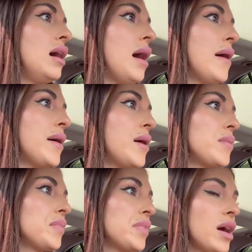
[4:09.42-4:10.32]

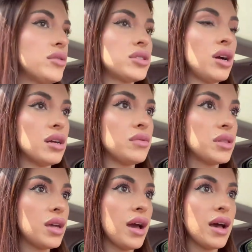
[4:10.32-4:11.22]
Um, I was talking
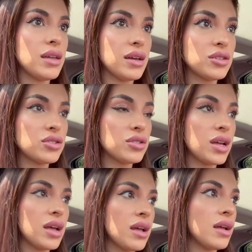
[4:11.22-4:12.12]
with Kat
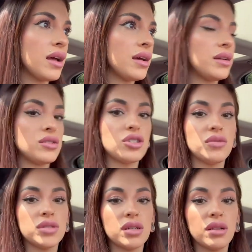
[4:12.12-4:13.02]
yesterday and
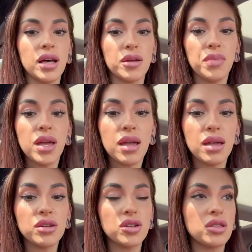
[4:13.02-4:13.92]
she was in a lot of
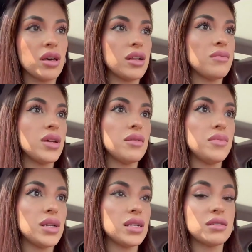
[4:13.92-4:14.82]
pain. She thought it may
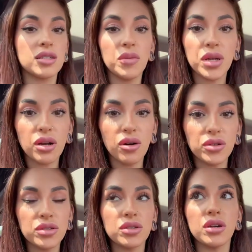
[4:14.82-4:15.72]
have been a stomach
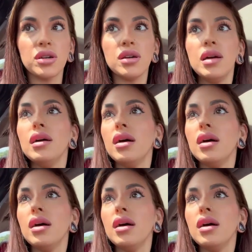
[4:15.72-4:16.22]
ulcer.